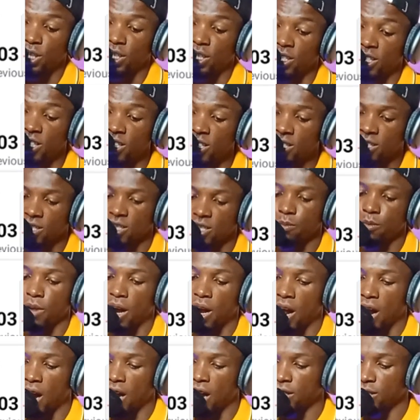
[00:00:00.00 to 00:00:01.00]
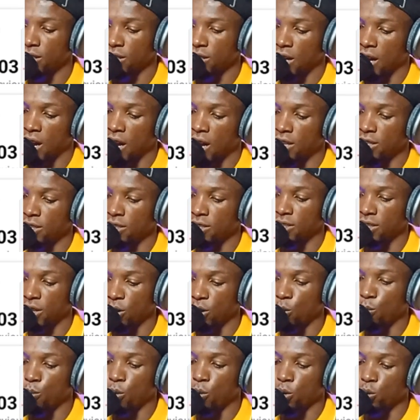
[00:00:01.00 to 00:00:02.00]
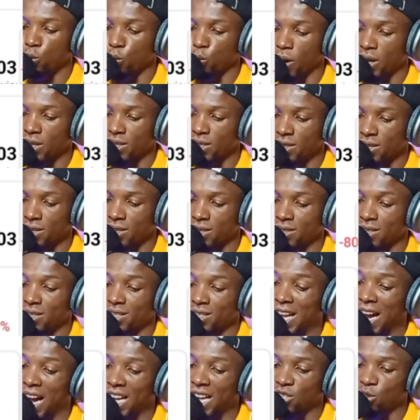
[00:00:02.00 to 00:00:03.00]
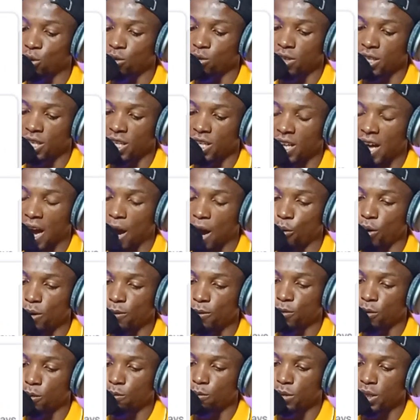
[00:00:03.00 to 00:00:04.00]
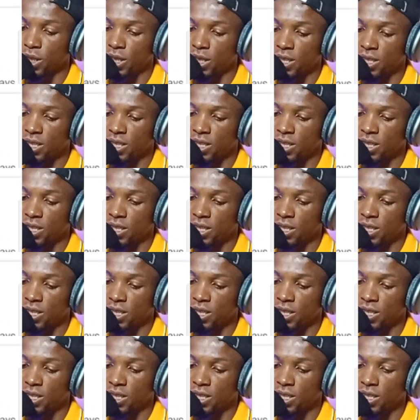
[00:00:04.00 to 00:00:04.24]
in in-stream ad and 0.16 in ads on Reel. I went from